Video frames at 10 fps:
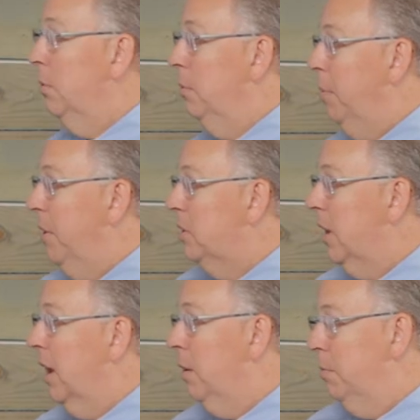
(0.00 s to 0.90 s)
when my
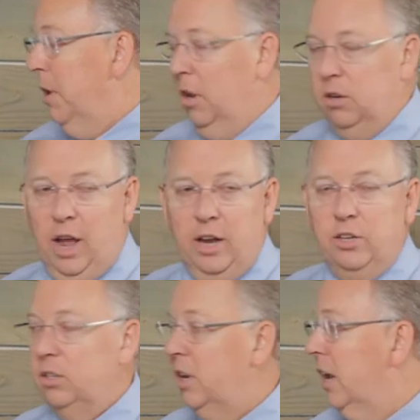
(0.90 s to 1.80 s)
patient I got, or my
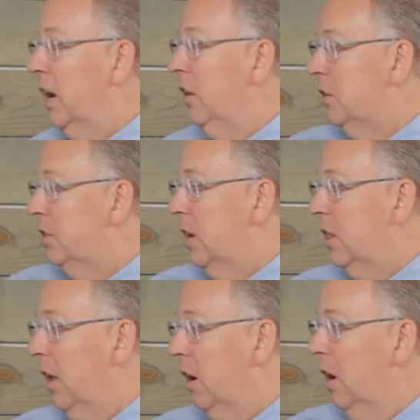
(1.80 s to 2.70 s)
hygienist said I got a little
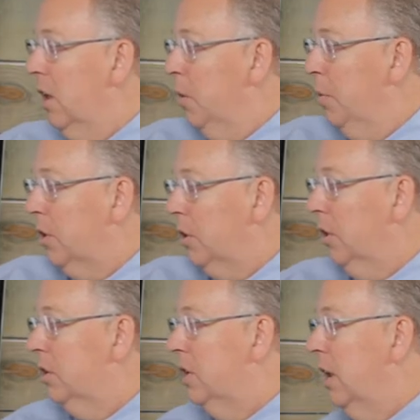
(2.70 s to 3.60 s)
stick there, we'd
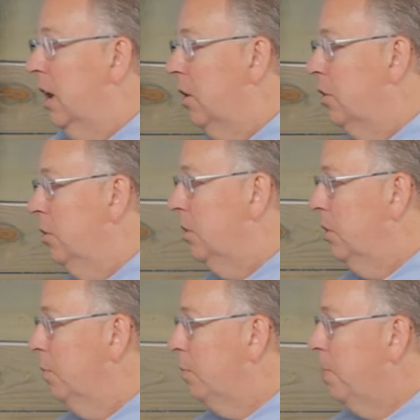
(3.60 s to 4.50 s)
clearly just taken out a tooth
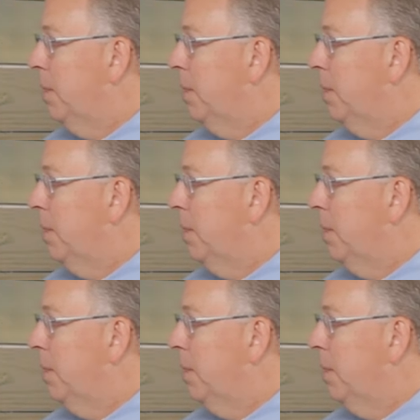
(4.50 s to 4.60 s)
too.